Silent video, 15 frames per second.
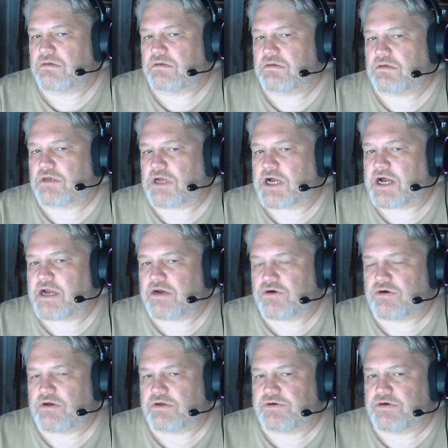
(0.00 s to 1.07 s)
higher
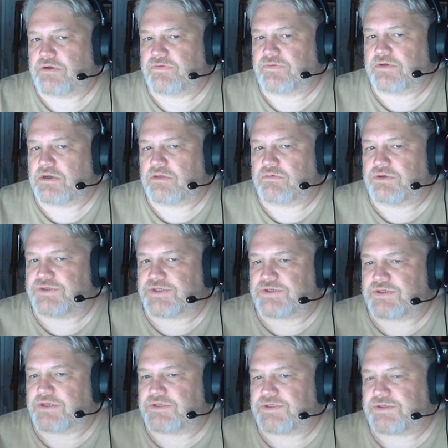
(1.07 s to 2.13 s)
on Earth. In other words,
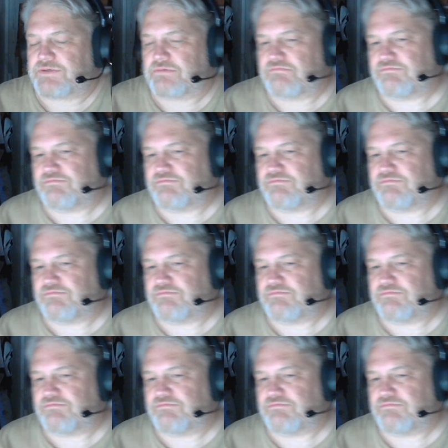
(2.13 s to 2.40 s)
it's